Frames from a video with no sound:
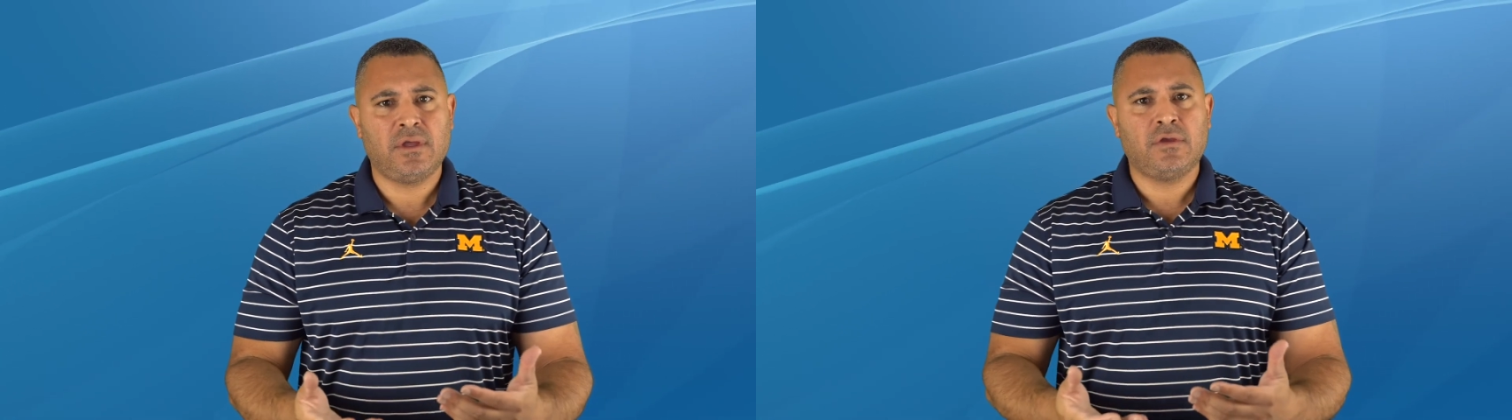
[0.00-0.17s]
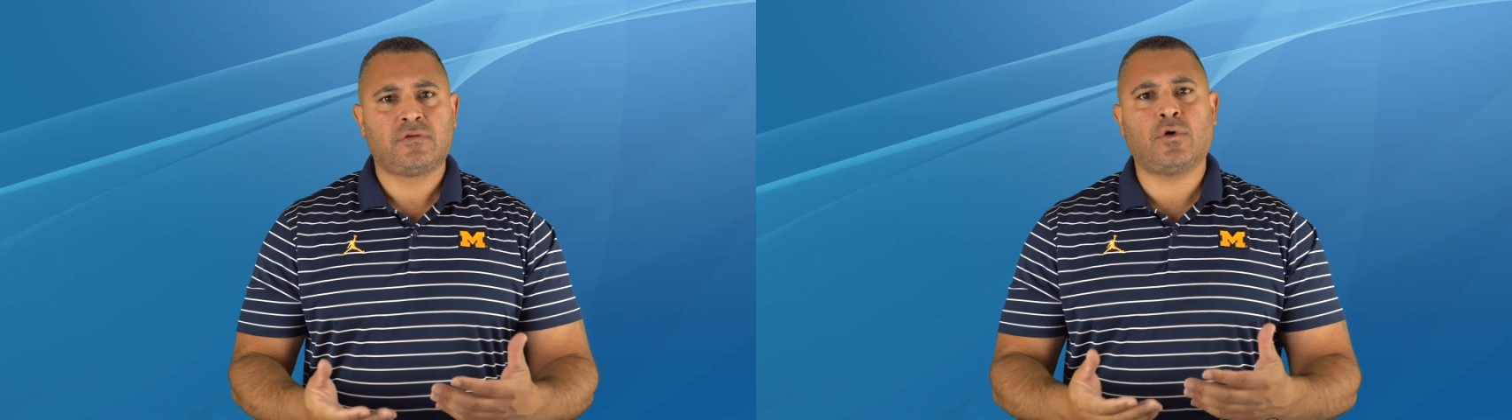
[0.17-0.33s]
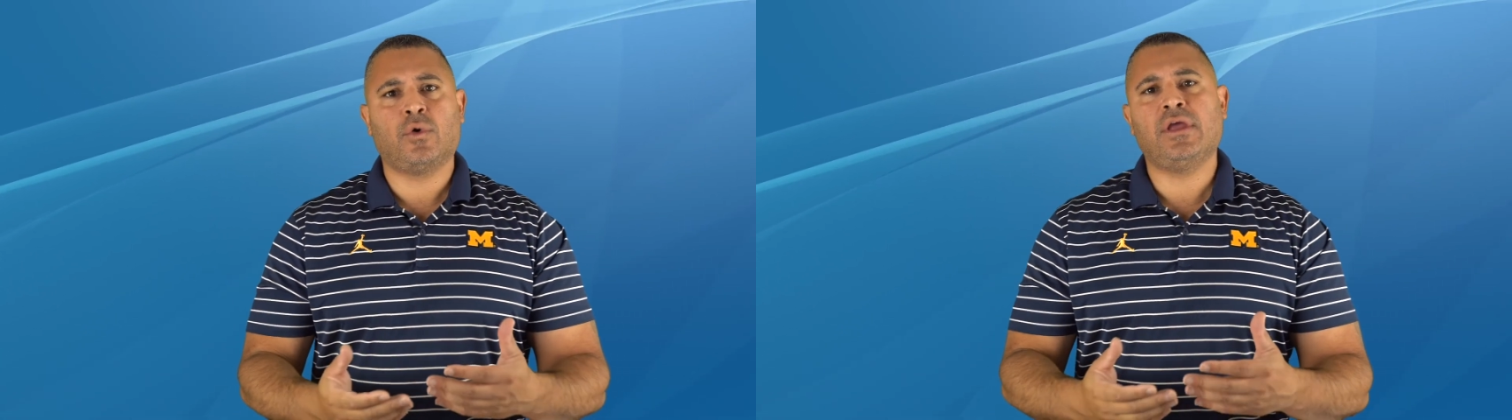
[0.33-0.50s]

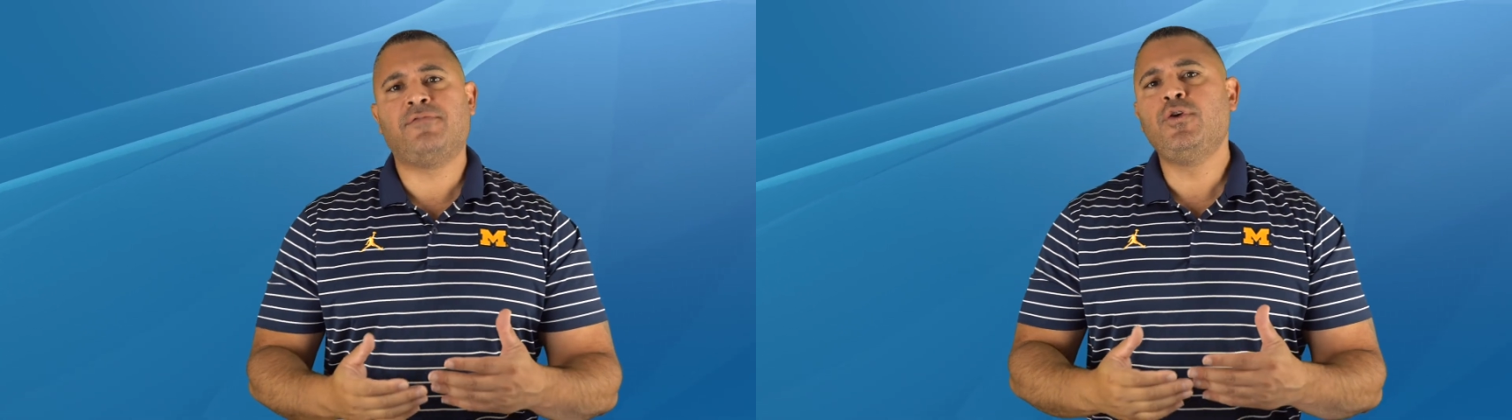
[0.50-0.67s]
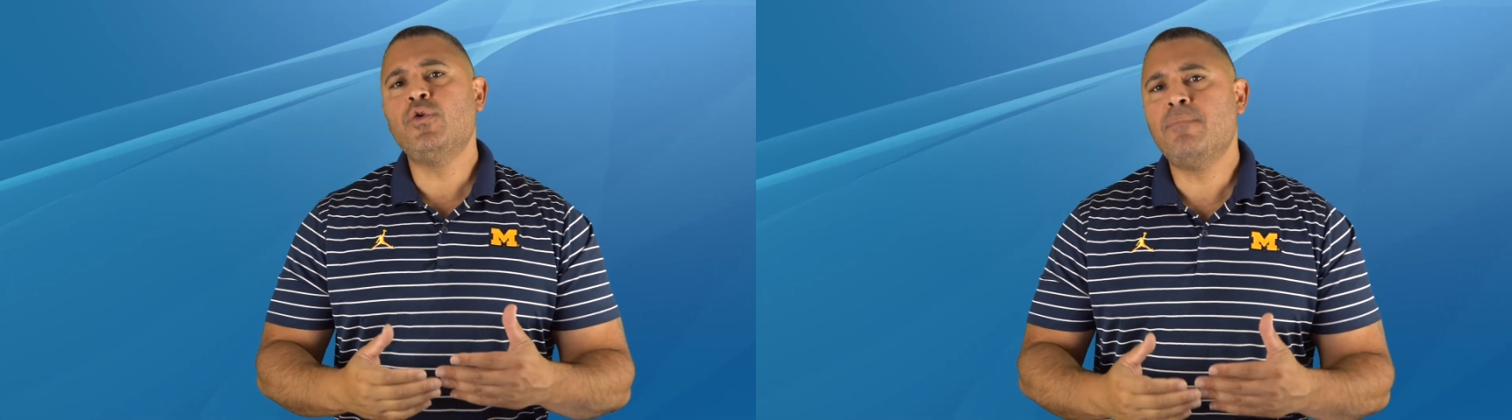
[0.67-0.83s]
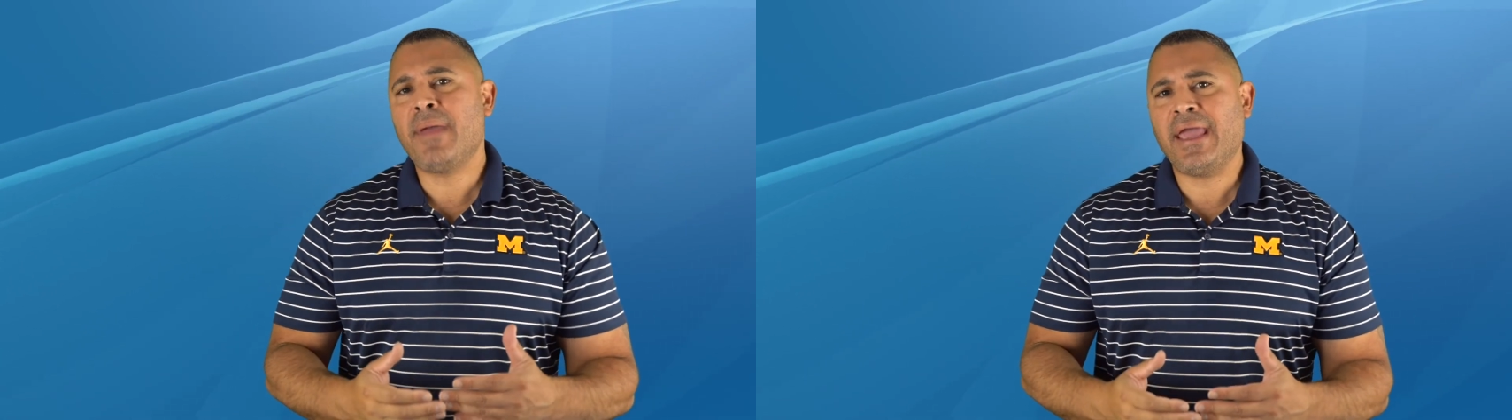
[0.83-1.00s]
So if
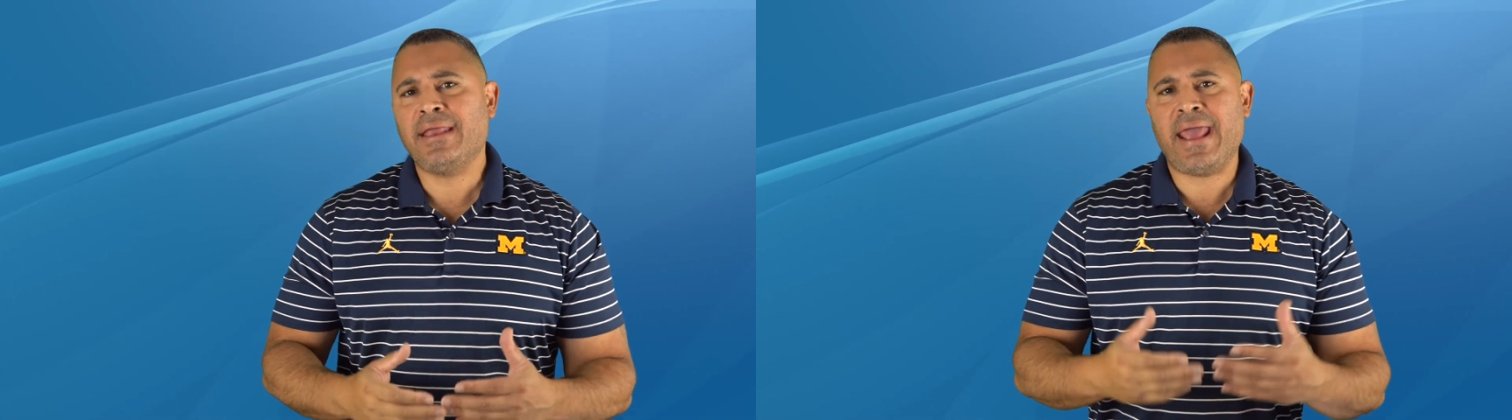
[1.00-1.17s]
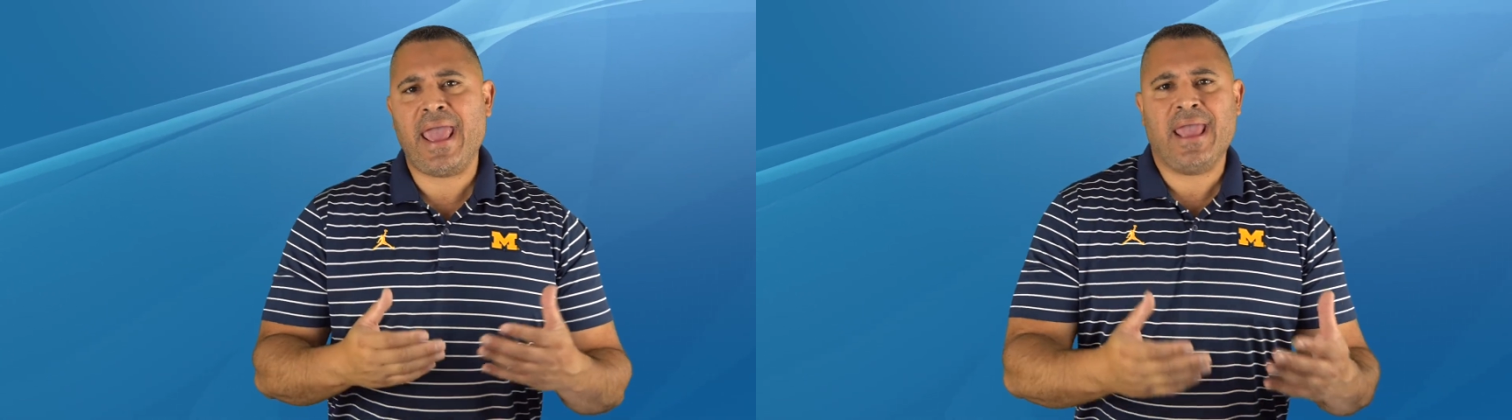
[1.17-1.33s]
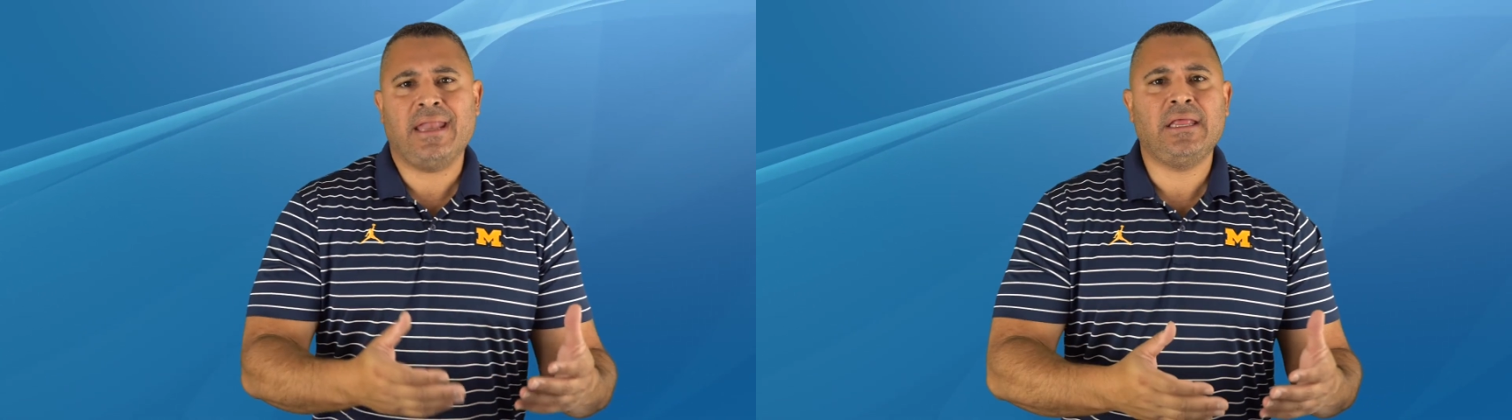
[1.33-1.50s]
you made
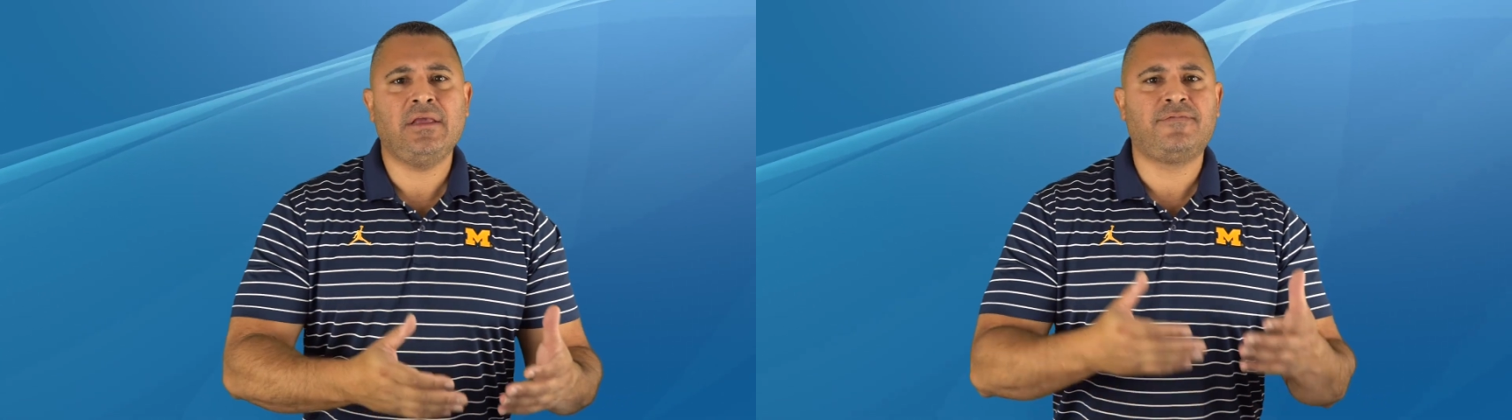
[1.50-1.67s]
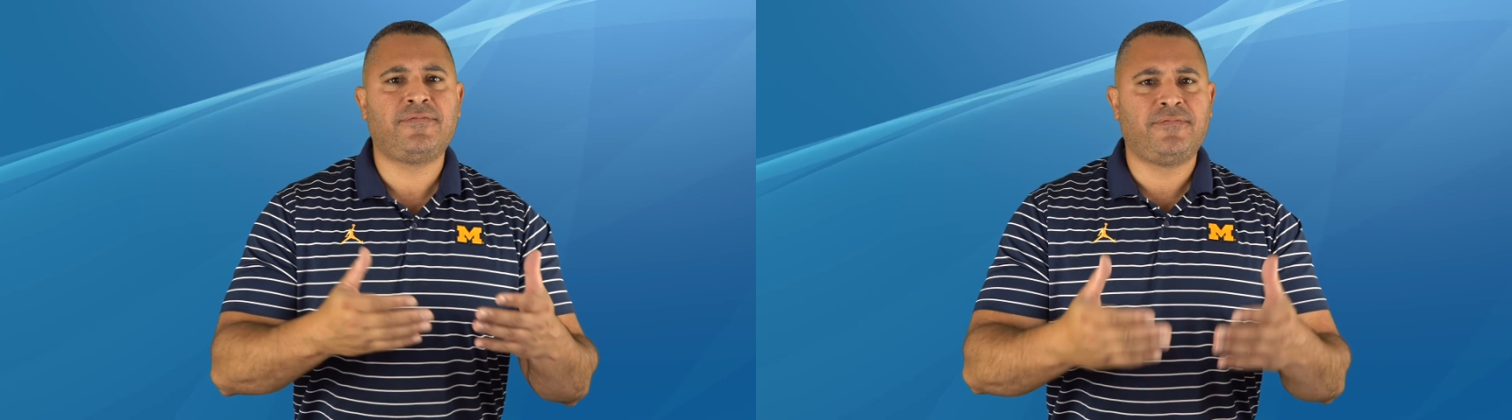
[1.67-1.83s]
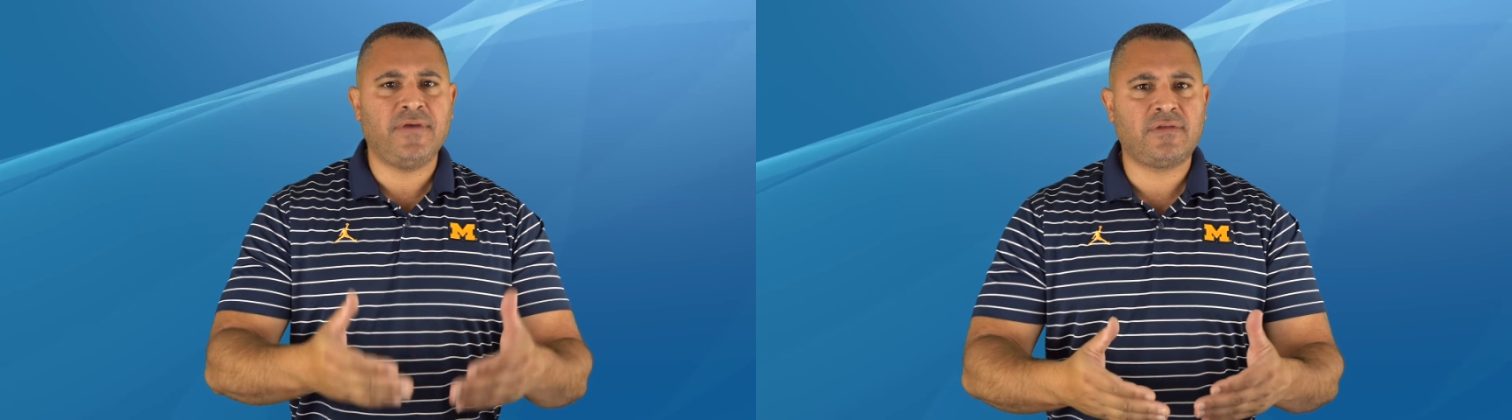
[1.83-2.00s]
any
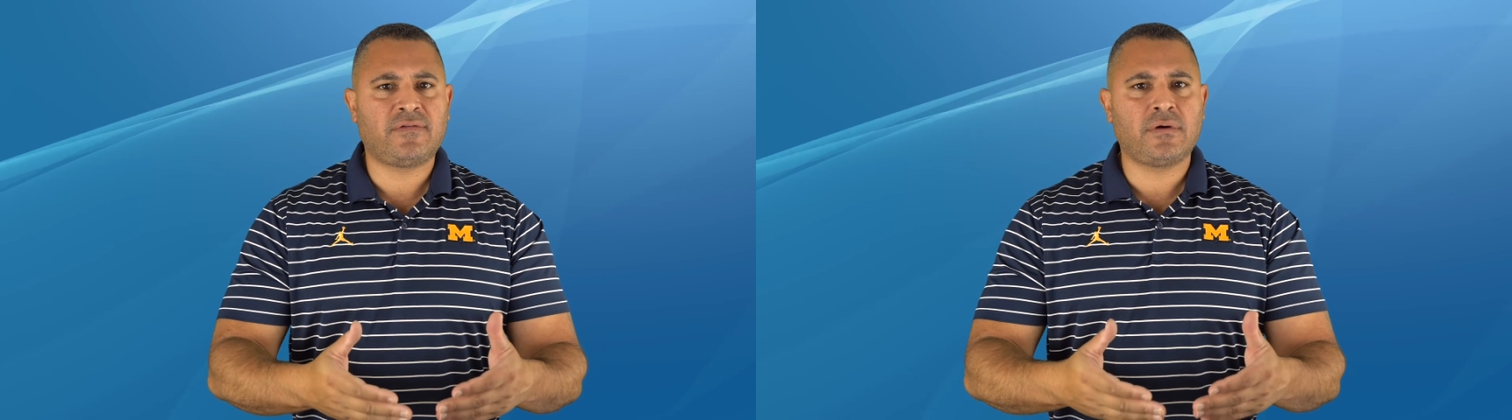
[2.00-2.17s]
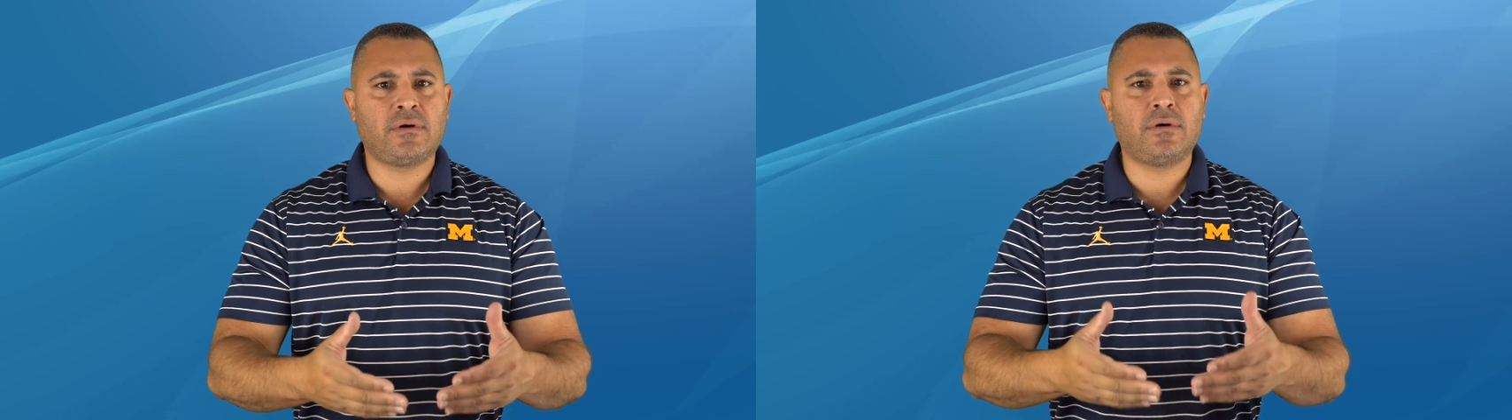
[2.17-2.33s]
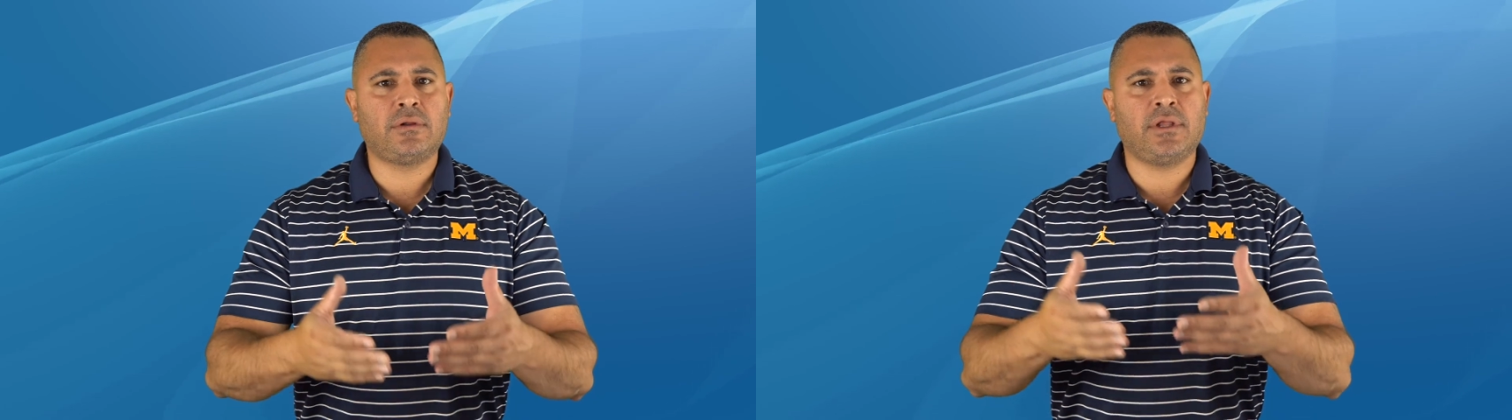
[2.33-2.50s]

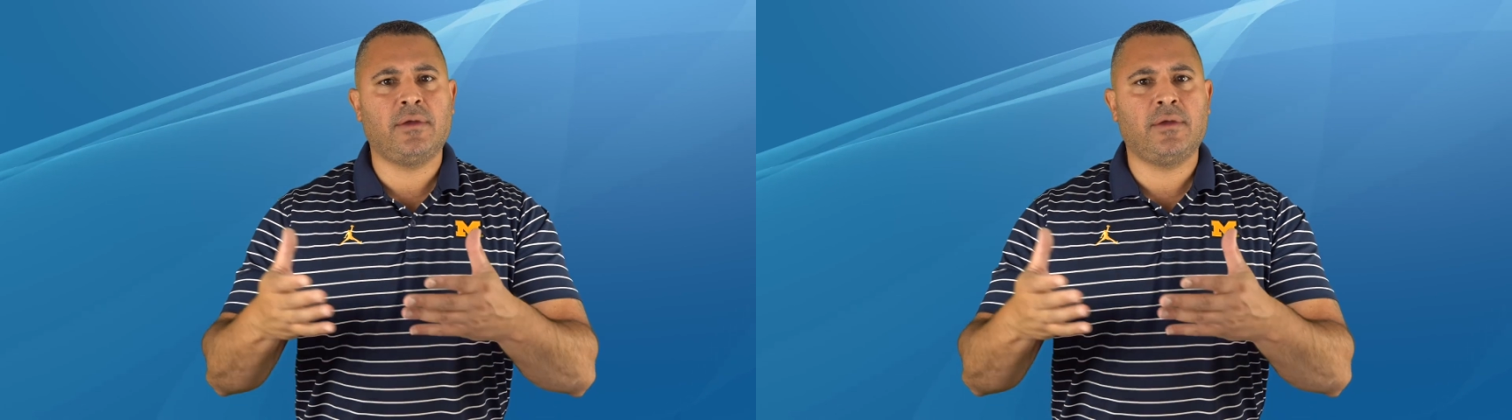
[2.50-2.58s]
physical